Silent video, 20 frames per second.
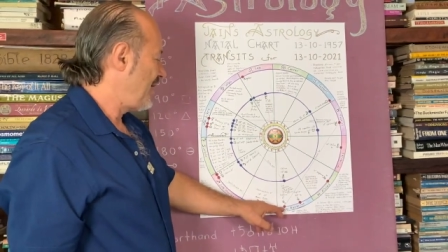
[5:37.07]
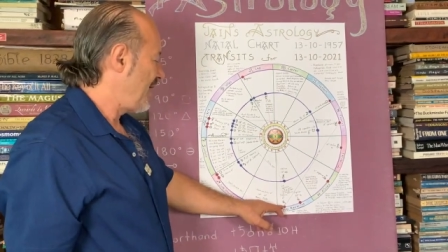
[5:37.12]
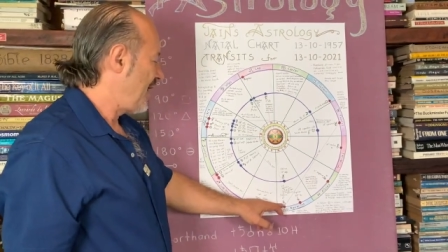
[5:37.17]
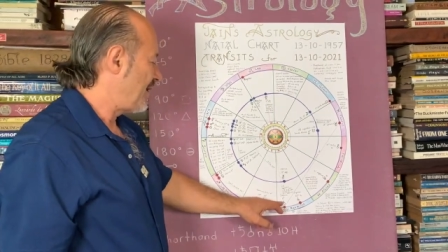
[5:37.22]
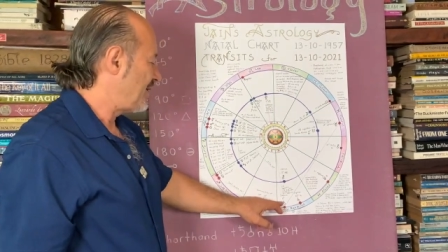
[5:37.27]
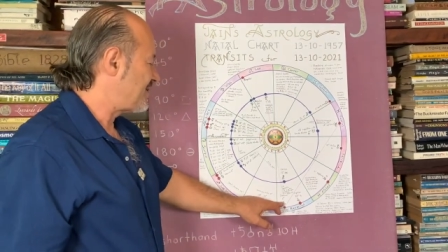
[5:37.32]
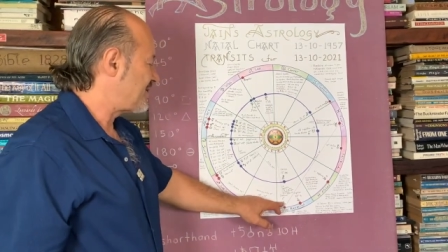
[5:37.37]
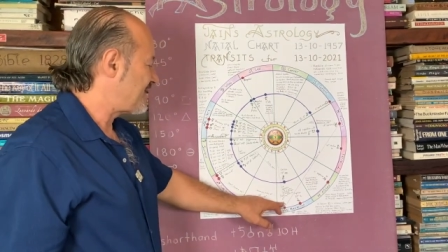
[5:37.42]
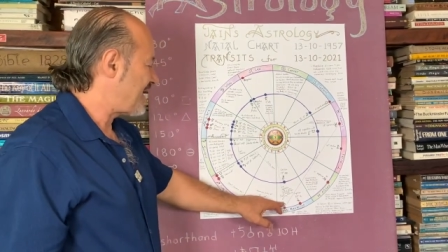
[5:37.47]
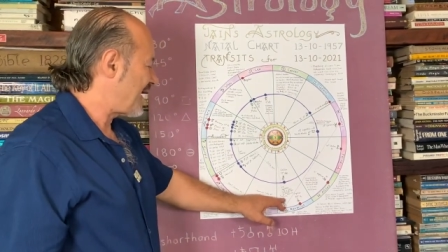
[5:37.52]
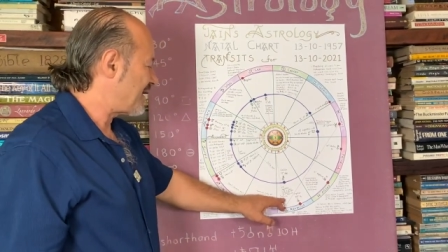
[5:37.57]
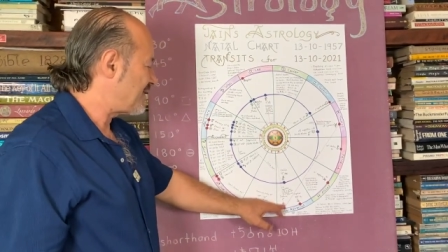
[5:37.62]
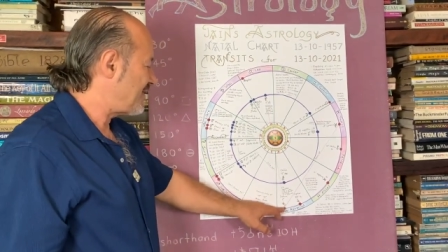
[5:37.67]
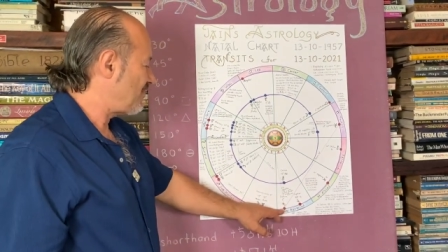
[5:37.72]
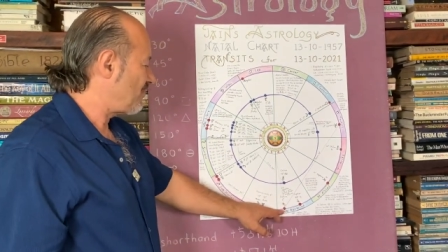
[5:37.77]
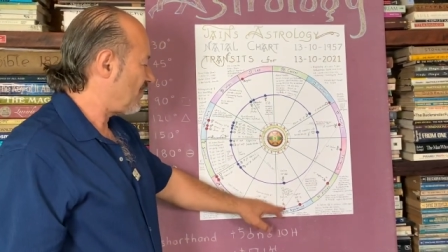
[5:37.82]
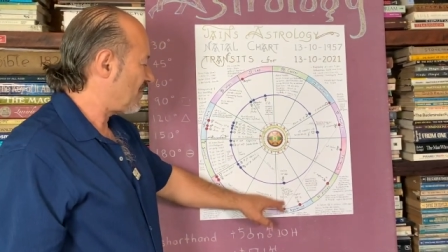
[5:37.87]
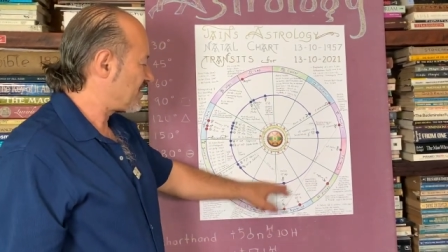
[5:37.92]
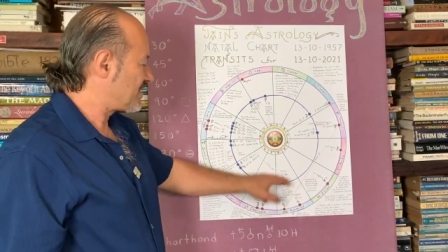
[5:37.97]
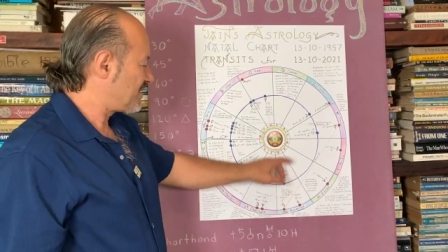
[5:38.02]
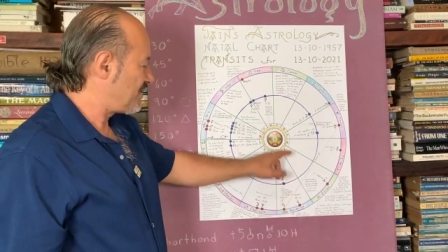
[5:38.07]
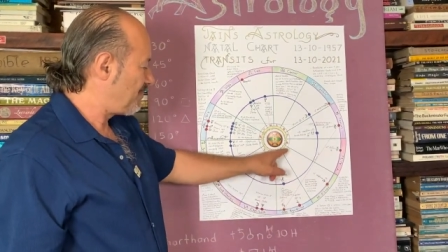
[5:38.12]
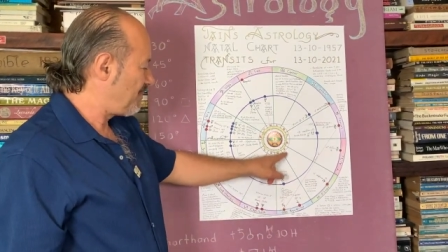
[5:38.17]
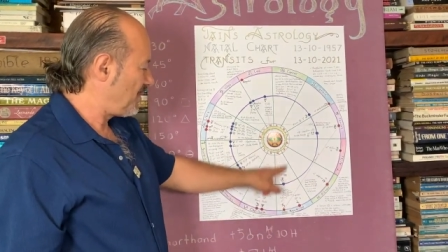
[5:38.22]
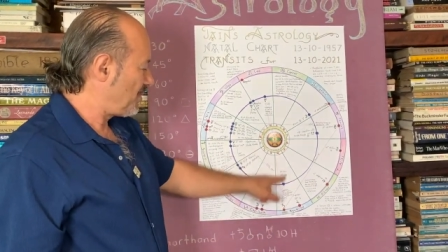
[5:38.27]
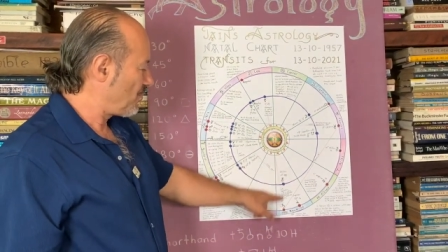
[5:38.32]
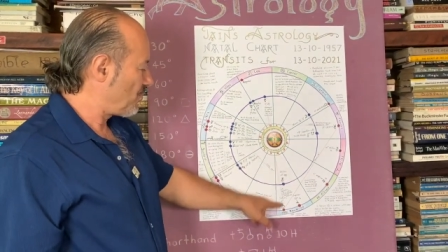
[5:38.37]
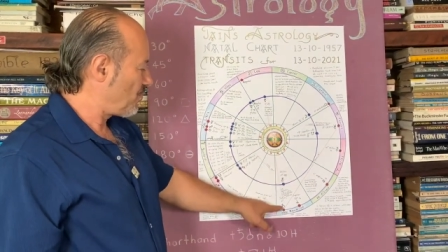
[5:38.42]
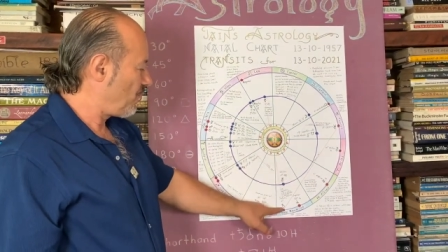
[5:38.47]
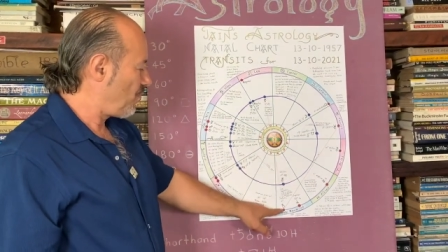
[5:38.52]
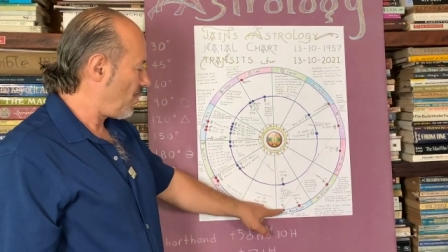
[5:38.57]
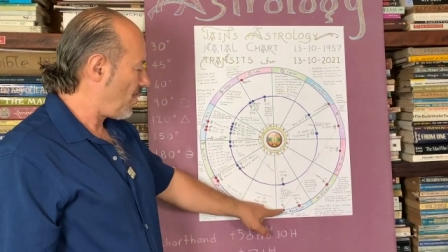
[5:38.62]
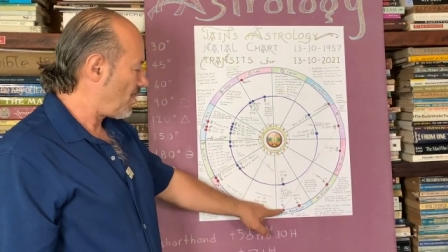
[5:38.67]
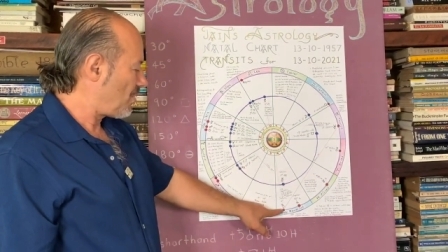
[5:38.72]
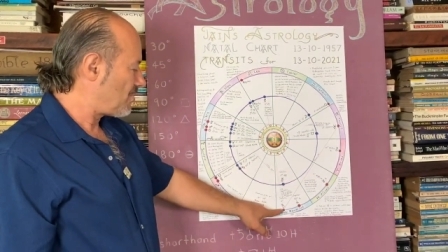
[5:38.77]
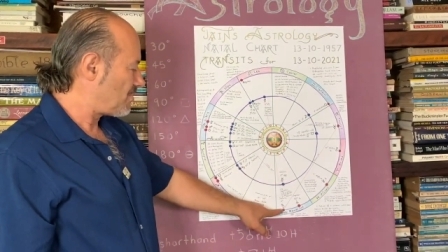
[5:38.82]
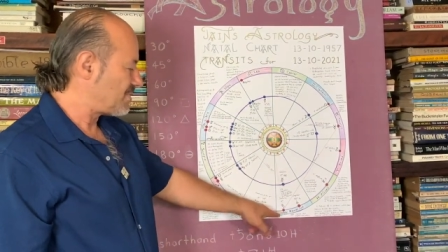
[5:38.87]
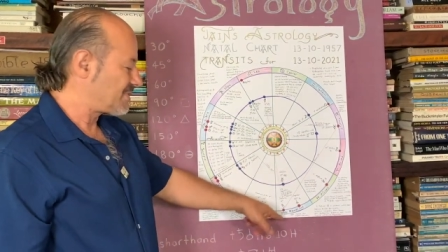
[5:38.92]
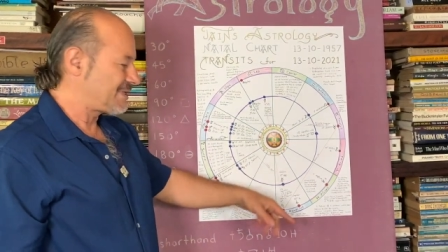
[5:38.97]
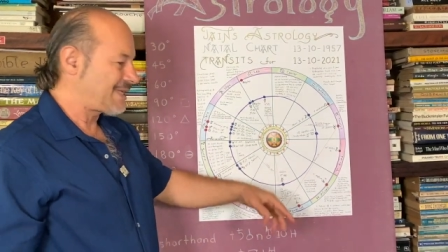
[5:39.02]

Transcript: And Saturn wants to build walls.